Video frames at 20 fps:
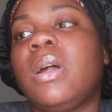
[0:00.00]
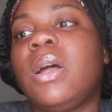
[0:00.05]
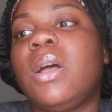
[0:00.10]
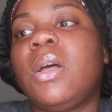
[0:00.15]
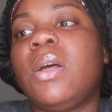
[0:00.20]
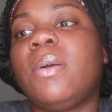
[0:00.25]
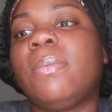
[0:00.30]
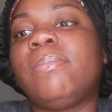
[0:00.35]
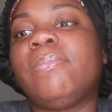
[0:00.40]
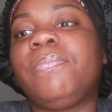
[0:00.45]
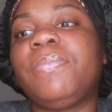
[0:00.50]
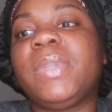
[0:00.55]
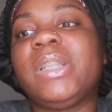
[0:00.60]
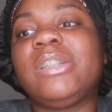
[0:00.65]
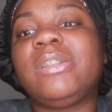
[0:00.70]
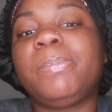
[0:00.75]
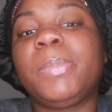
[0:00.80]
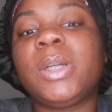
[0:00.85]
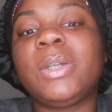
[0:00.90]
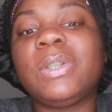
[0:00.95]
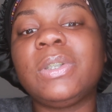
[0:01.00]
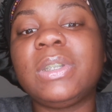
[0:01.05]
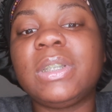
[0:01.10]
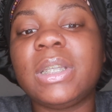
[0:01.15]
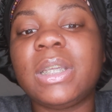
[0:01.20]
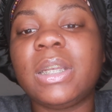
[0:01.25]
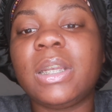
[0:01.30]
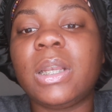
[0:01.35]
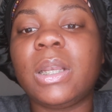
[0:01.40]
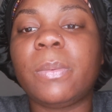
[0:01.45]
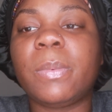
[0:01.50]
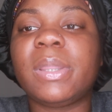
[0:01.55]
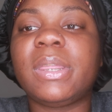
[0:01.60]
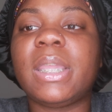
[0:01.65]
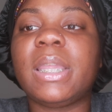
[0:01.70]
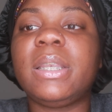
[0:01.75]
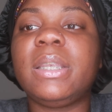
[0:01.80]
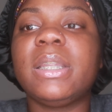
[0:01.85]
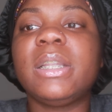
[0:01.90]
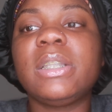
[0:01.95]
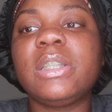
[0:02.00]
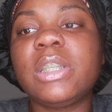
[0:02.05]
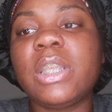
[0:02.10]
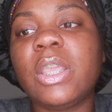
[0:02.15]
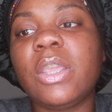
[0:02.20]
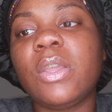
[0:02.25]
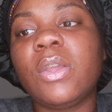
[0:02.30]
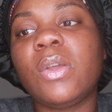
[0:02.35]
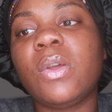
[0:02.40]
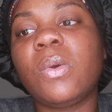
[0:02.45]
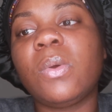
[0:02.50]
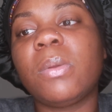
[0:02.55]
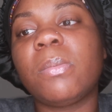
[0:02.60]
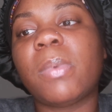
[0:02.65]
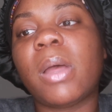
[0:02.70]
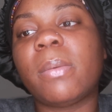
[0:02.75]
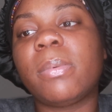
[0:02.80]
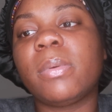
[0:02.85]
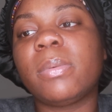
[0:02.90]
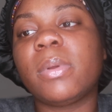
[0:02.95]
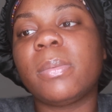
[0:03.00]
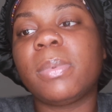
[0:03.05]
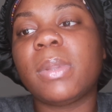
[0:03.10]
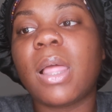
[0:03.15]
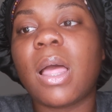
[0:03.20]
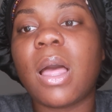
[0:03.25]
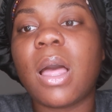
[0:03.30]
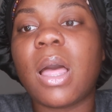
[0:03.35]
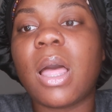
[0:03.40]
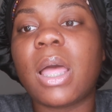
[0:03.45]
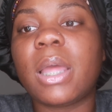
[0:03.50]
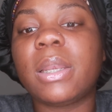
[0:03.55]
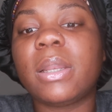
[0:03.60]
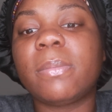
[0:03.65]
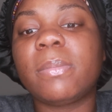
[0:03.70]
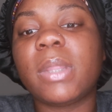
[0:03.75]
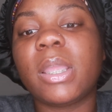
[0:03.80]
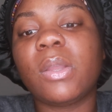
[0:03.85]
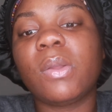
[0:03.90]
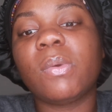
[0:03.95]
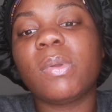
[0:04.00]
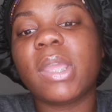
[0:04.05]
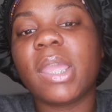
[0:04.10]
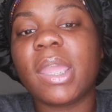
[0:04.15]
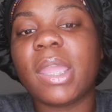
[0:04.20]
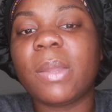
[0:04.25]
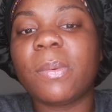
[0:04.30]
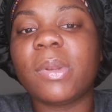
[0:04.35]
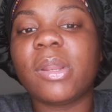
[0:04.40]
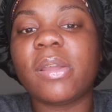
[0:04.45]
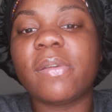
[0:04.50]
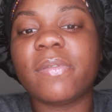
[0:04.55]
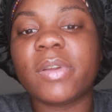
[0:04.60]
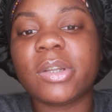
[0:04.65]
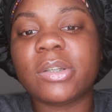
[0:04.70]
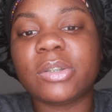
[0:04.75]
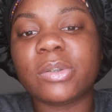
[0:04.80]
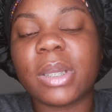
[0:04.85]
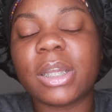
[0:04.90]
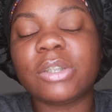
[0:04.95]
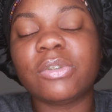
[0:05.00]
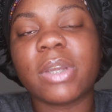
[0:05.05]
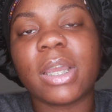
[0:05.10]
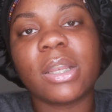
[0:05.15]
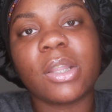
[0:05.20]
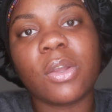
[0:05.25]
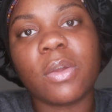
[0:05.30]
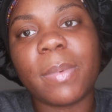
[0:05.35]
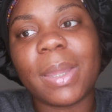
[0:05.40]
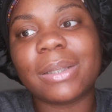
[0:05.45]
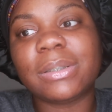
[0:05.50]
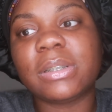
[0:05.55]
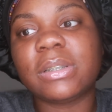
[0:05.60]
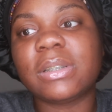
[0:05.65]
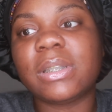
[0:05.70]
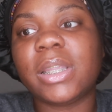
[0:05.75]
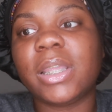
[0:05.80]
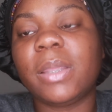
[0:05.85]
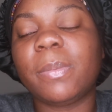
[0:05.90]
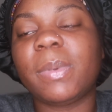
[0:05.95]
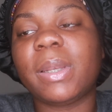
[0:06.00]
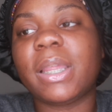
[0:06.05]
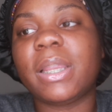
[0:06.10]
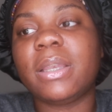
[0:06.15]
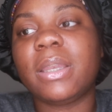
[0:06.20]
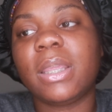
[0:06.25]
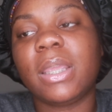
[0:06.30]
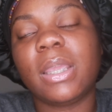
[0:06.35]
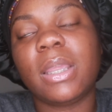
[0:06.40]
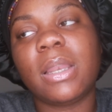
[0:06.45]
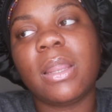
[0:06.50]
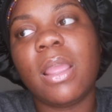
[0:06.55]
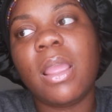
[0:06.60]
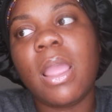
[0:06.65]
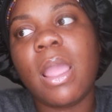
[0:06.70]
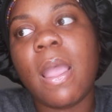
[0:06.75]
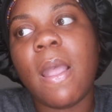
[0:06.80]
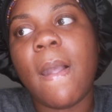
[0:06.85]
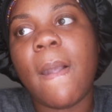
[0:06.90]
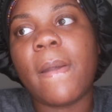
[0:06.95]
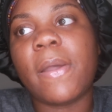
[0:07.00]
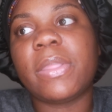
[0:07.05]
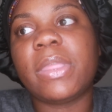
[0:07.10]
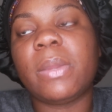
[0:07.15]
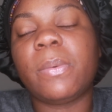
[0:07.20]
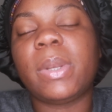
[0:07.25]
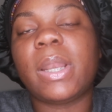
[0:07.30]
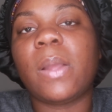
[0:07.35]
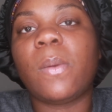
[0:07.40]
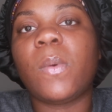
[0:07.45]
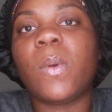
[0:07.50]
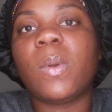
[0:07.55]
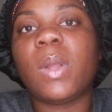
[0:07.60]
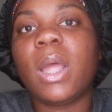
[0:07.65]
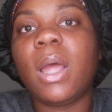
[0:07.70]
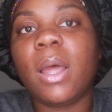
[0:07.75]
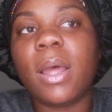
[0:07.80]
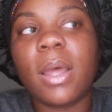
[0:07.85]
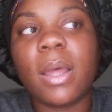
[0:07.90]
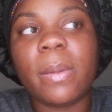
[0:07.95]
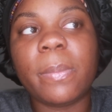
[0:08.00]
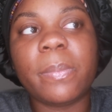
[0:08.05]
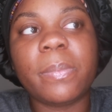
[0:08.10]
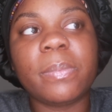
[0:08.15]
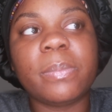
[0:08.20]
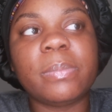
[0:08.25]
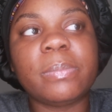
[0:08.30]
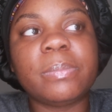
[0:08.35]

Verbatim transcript: um, this person and what they did to you and blah, blah, blah, blah. And I'm like, okay, whatever. So I tried to go back to sleep and I did. But then when I woke up,